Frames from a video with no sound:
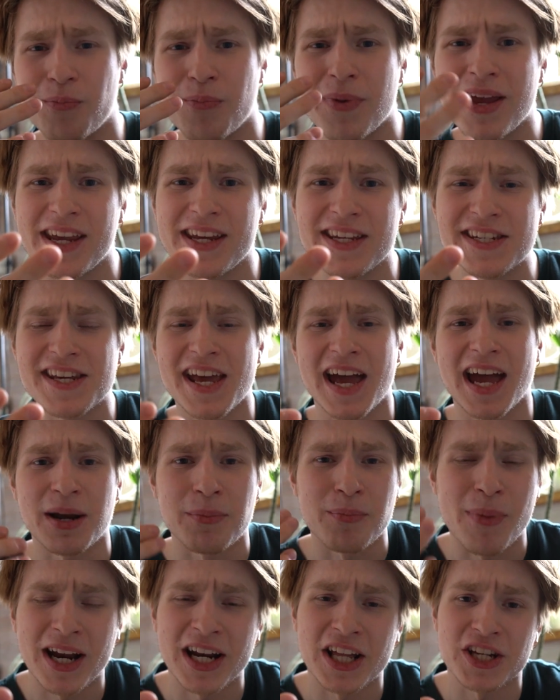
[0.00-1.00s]
made
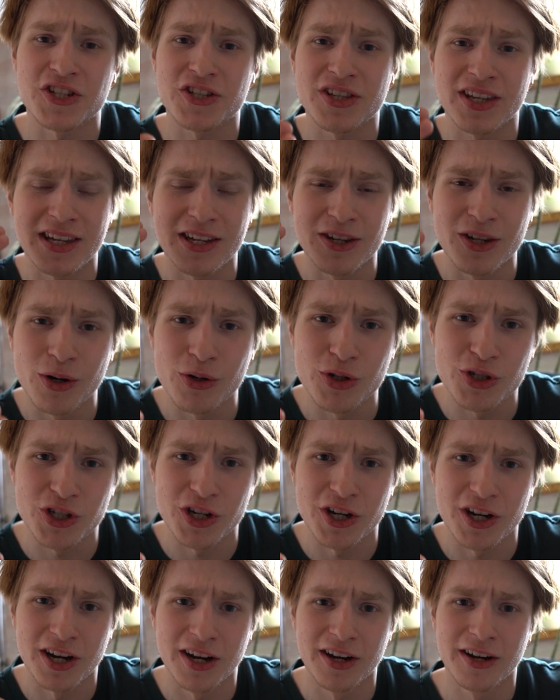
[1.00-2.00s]
and managed in
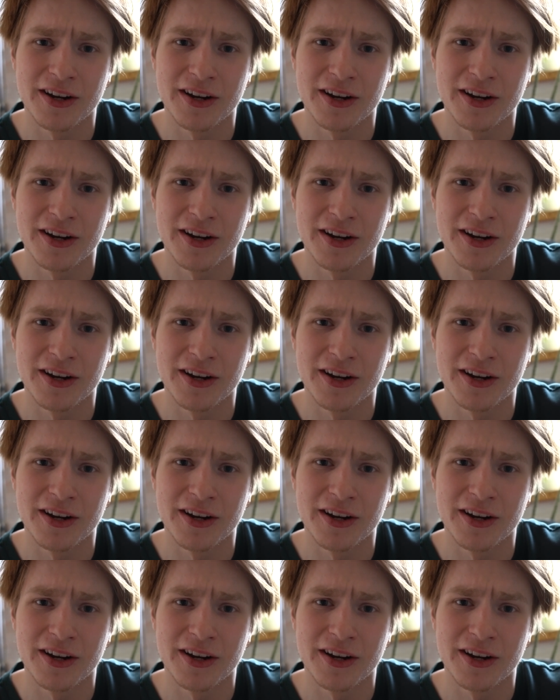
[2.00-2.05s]
Notion.